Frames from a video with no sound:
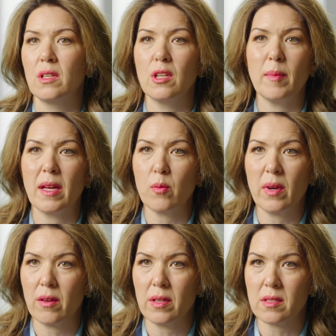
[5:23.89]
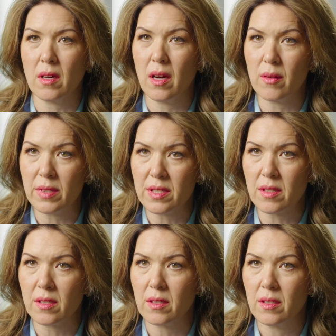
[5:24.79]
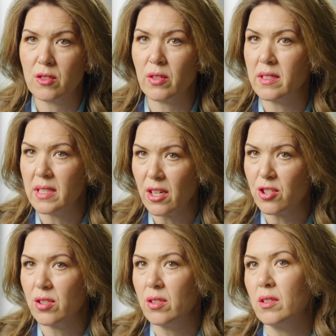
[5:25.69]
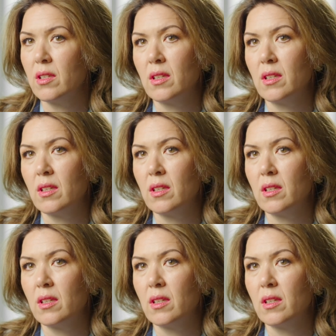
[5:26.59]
no matter whether it's a high-risk transaction,